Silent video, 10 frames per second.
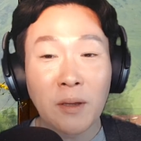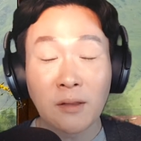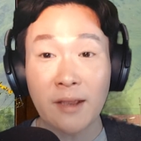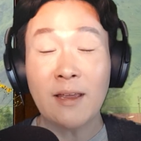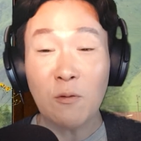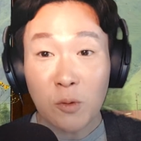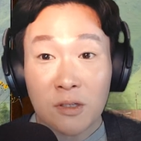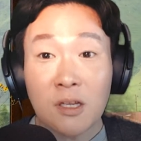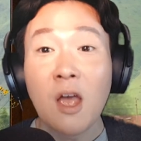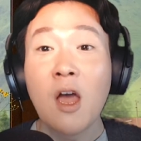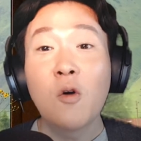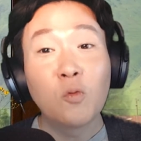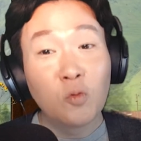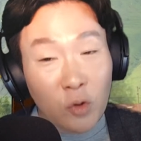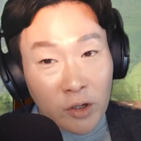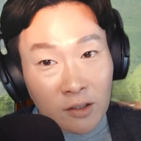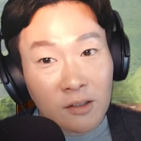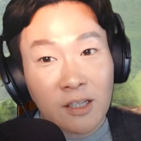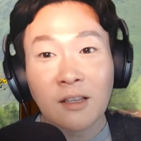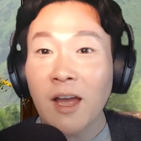Like it was
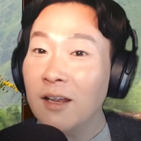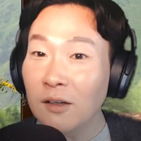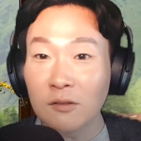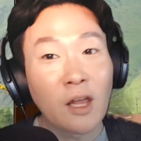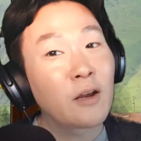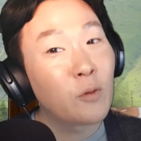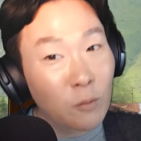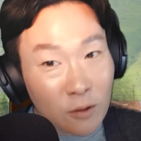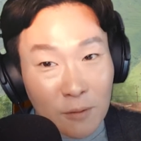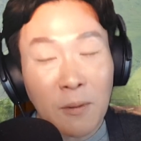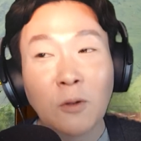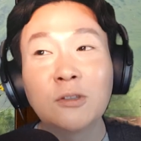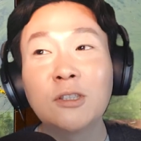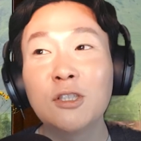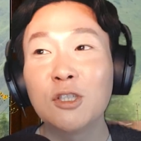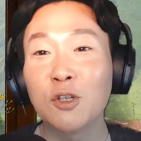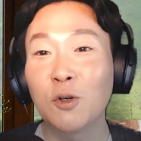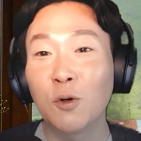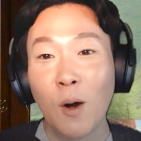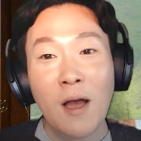really like we were supposed to
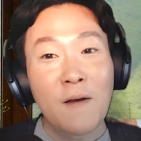do,